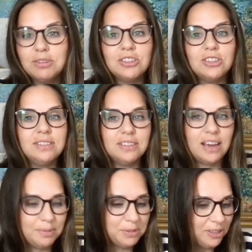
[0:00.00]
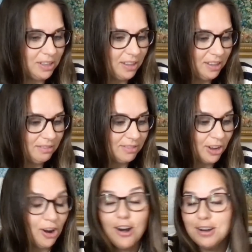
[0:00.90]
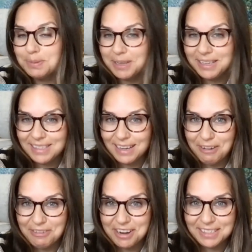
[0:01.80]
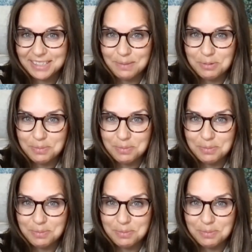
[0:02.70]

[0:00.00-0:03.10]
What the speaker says: which is absolutely the hardest place that I've ever had to set up a